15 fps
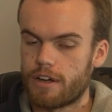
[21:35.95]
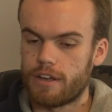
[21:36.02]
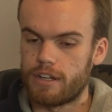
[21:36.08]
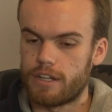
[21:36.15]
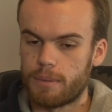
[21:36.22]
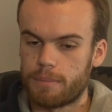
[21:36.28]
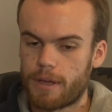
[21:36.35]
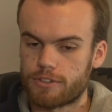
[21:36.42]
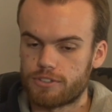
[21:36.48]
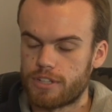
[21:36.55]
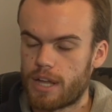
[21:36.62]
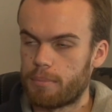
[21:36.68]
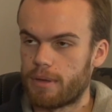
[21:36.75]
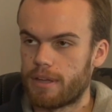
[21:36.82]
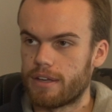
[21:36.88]
I ended up
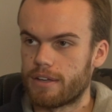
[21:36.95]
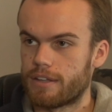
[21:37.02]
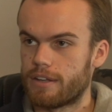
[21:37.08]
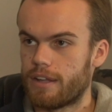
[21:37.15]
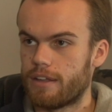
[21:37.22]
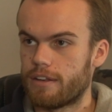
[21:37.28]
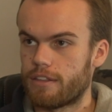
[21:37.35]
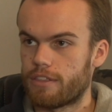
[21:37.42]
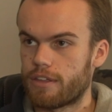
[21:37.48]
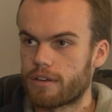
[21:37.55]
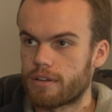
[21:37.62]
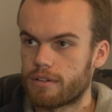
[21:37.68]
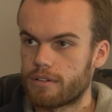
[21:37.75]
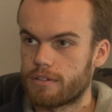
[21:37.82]
actually not paying in anything.